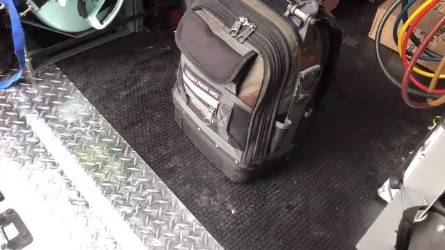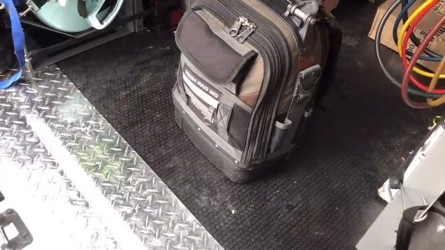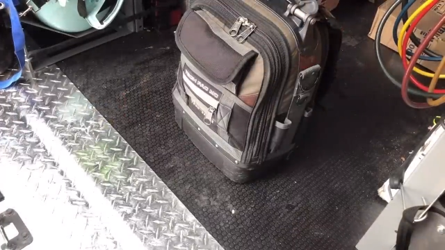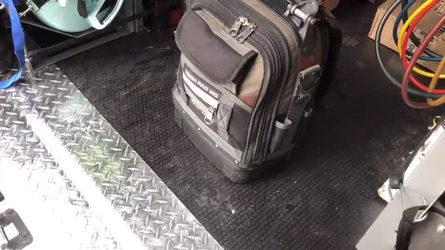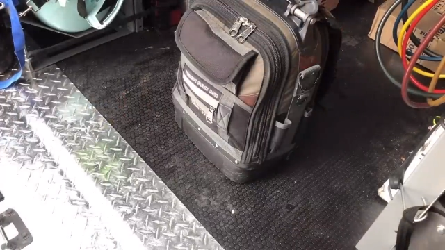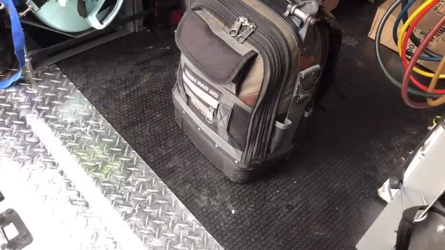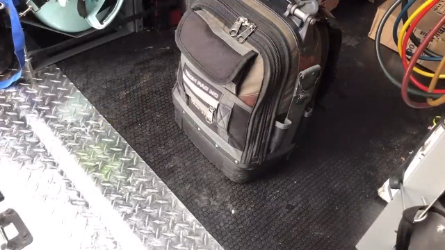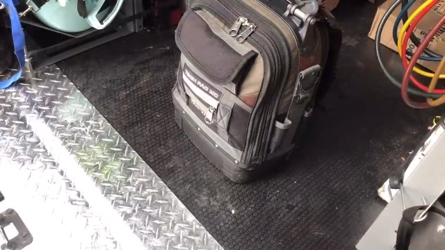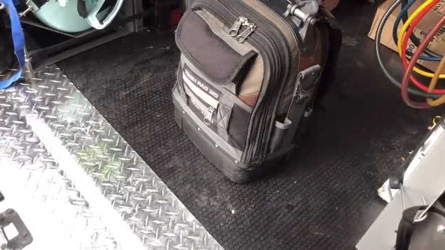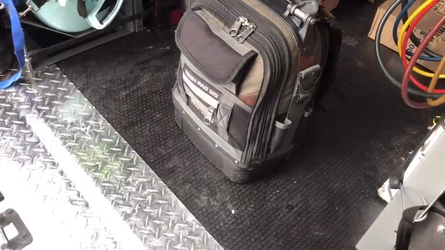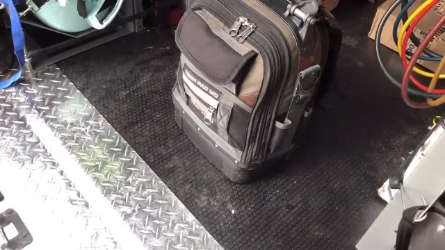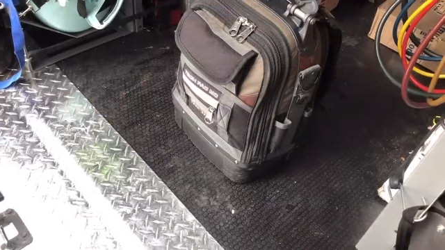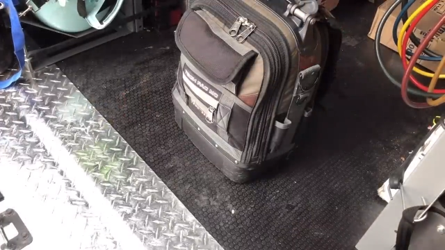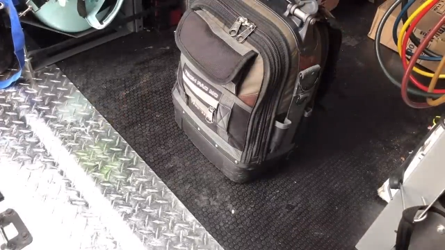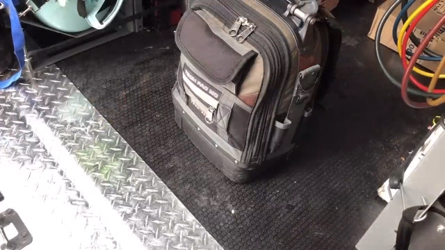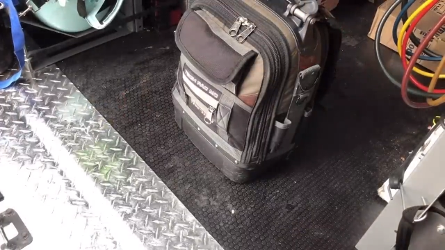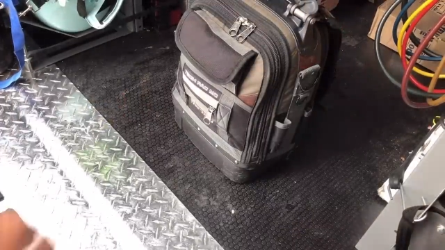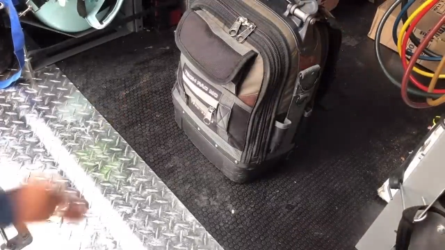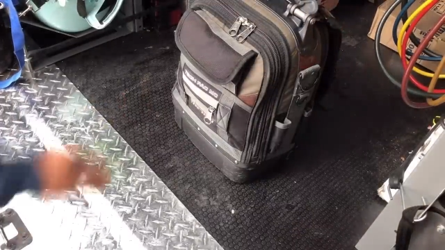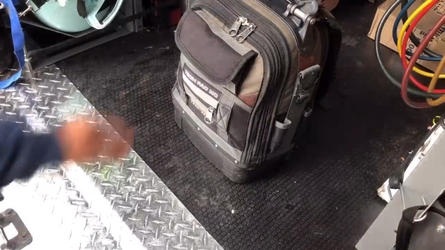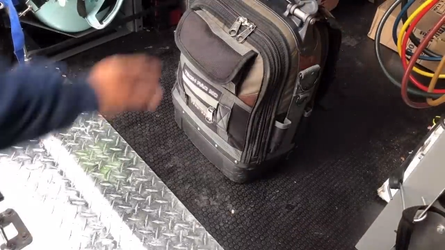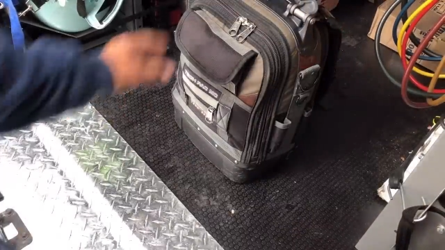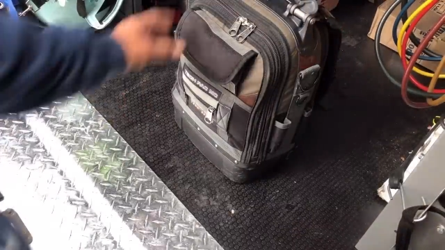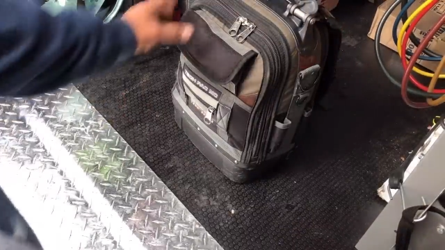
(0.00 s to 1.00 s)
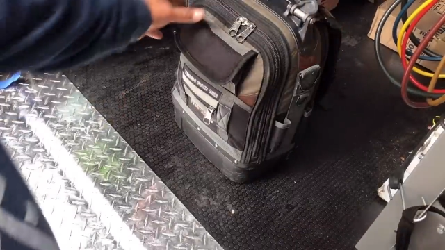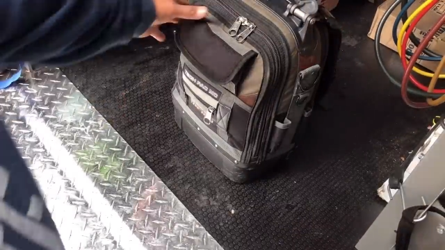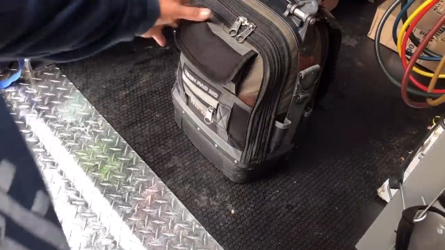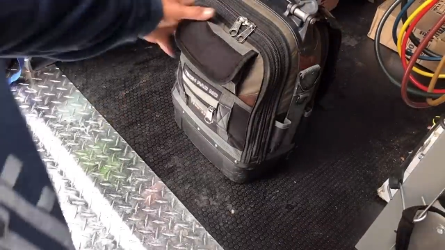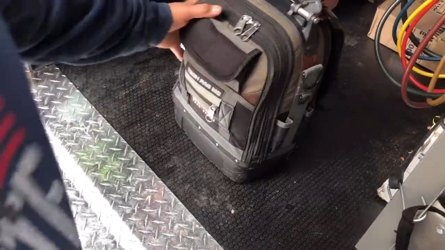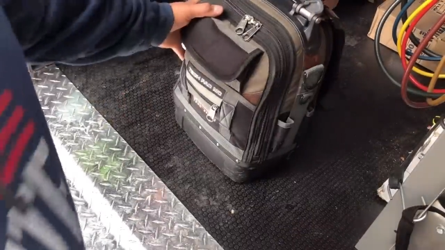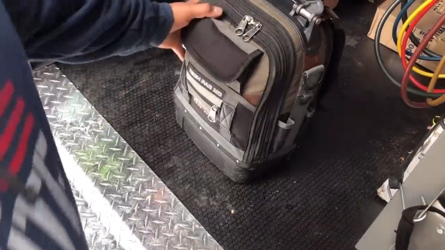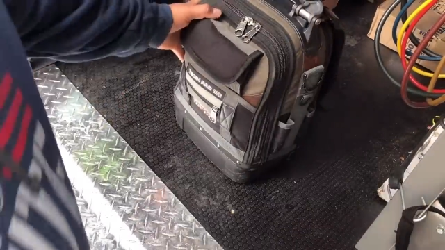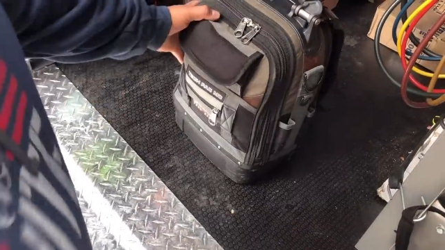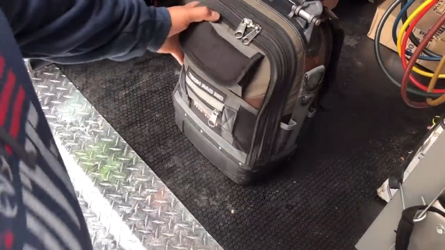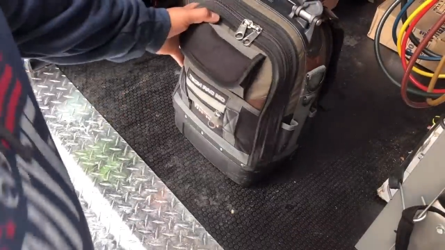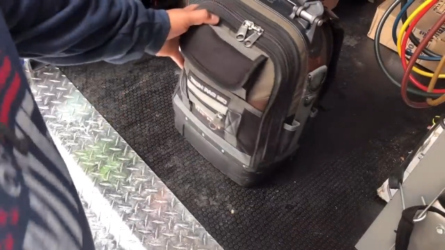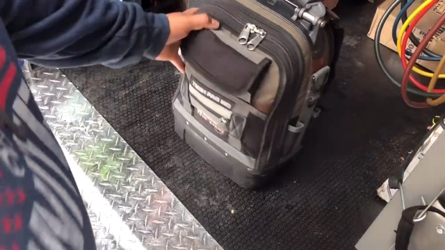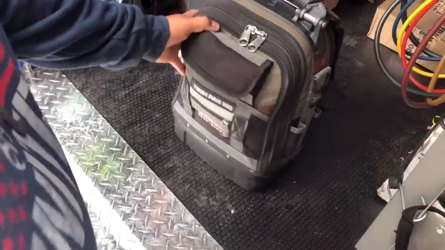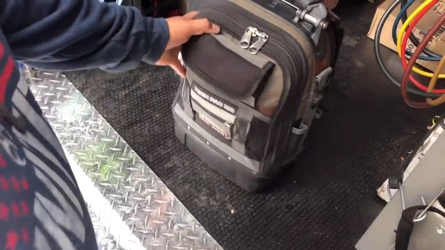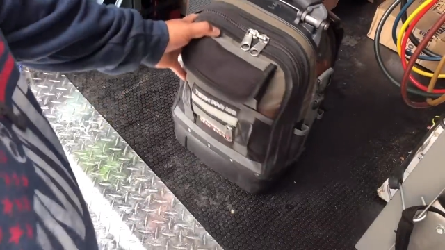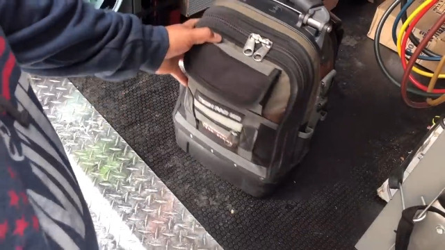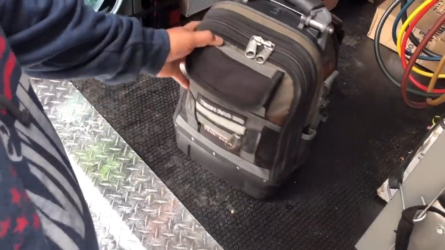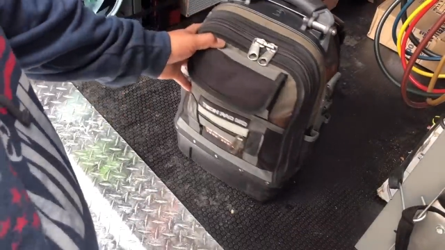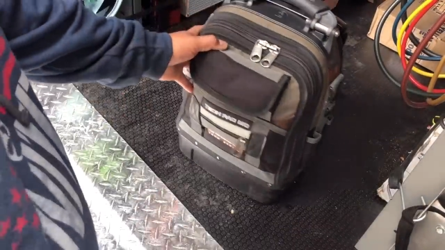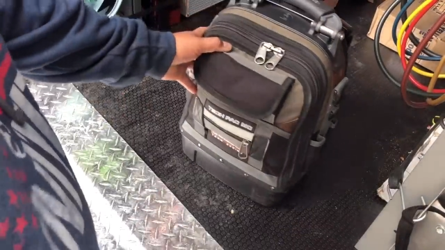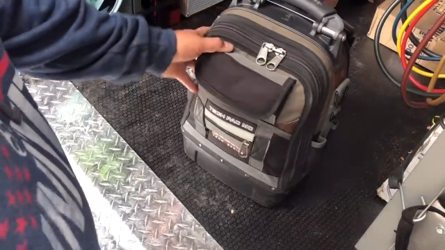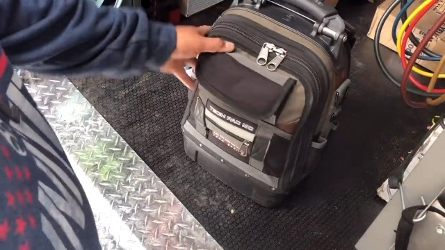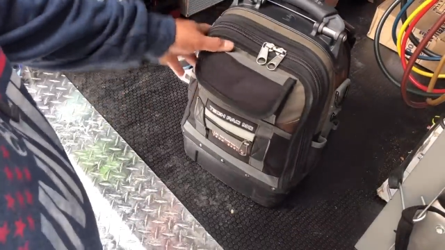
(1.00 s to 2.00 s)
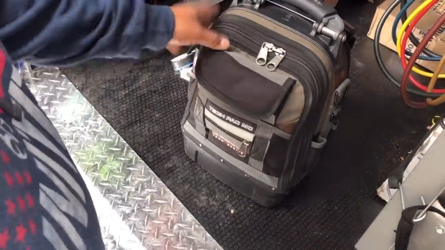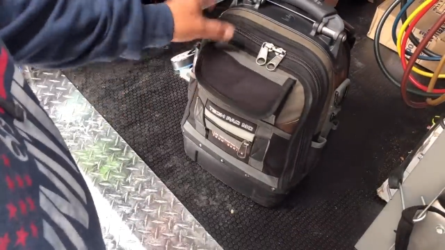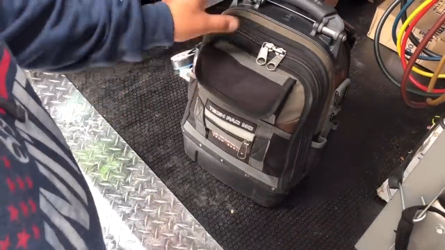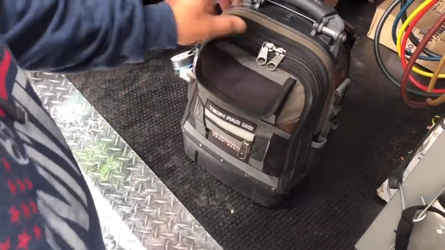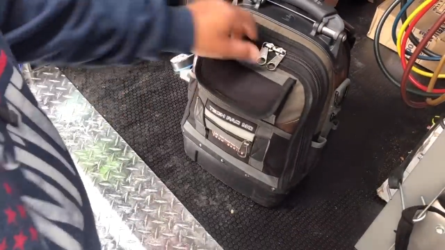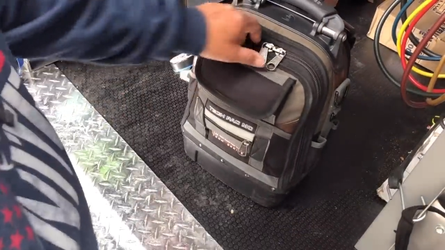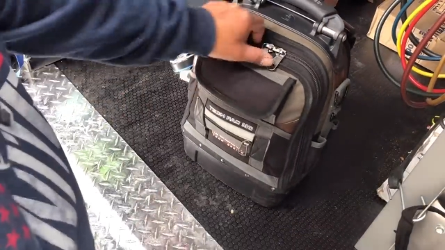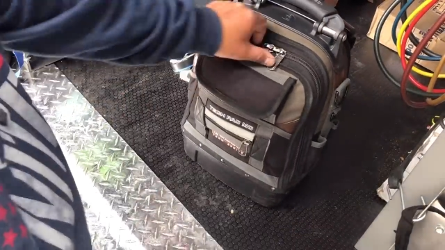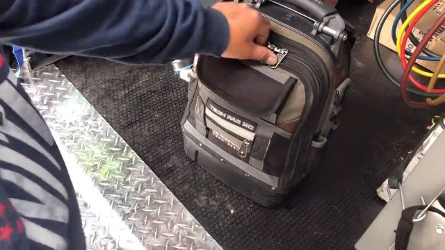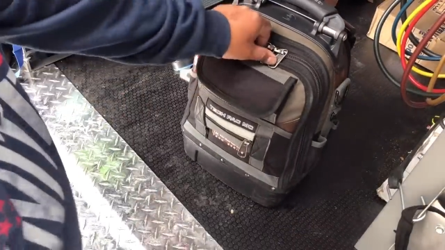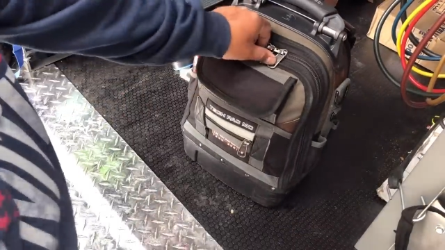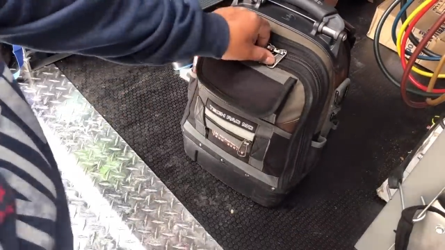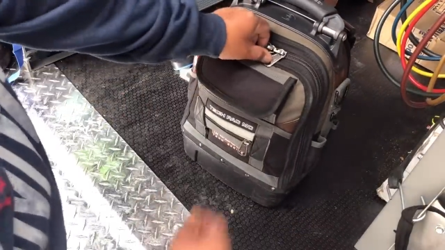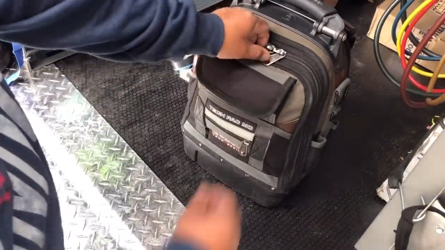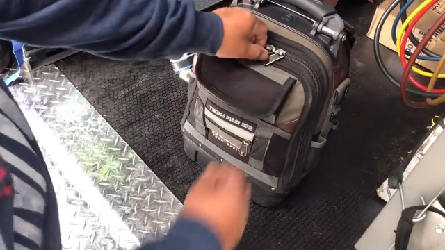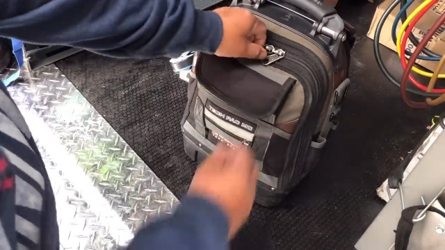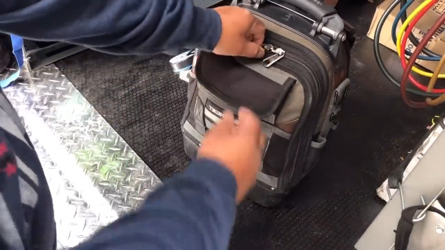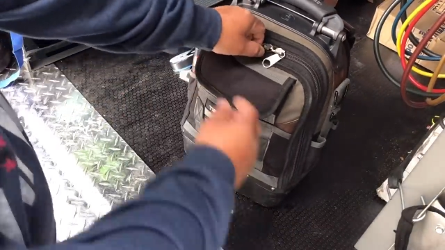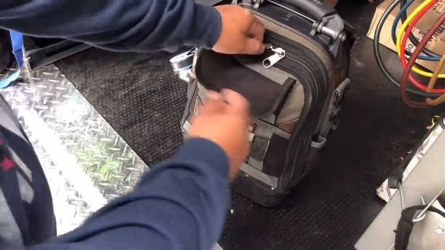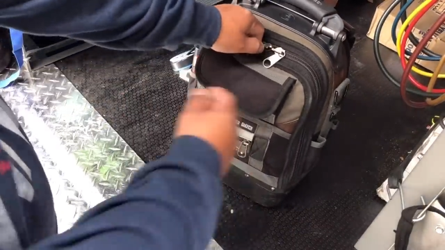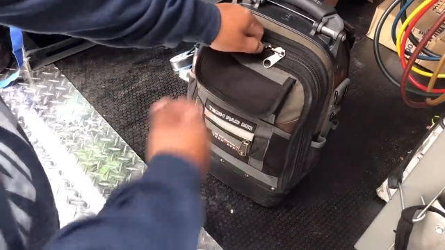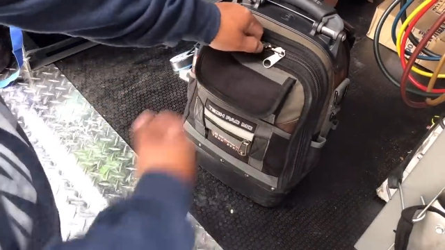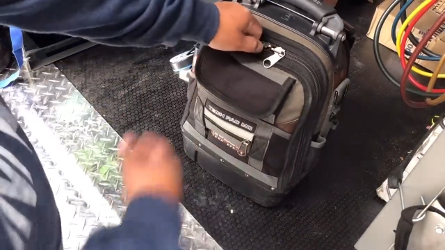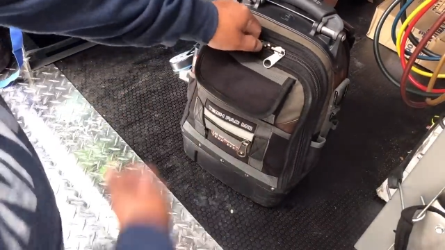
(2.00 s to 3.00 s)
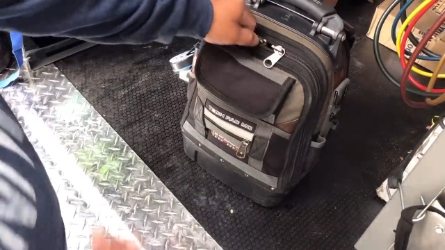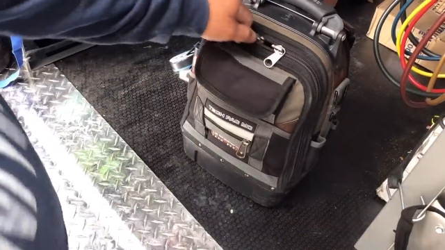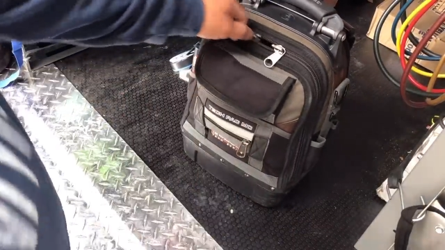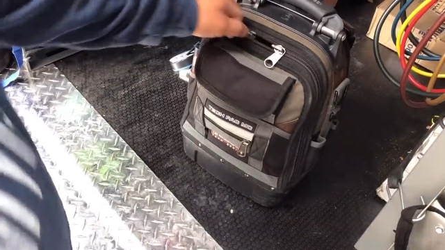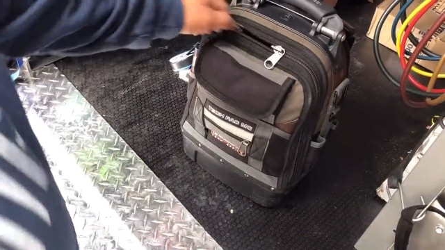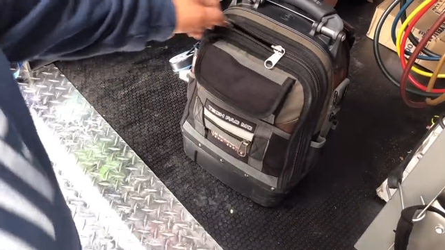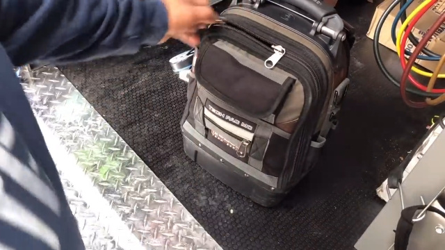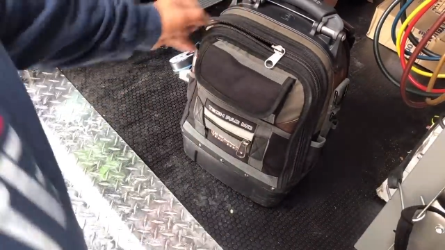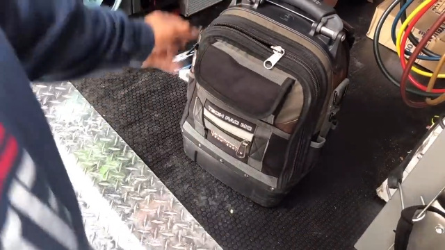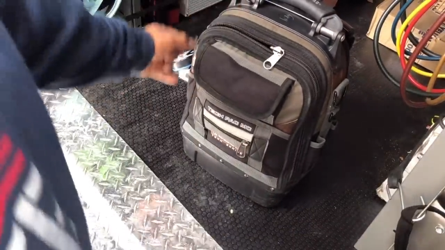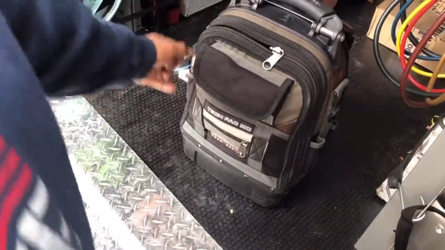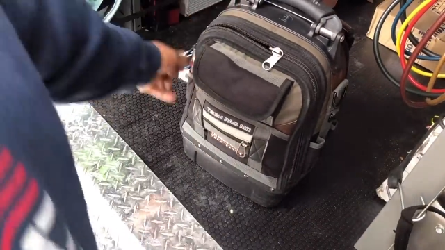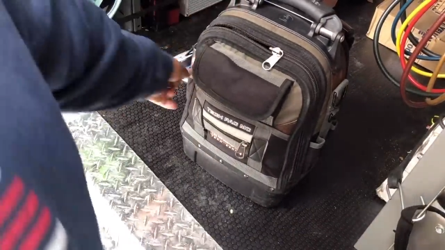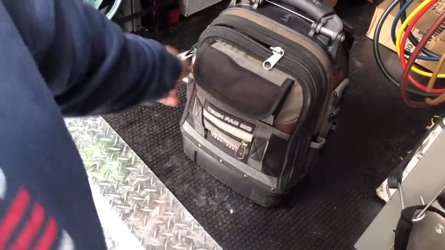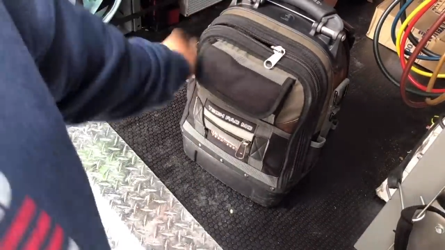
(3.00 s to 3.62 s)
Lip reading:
No face is visible, so there are no lips to read.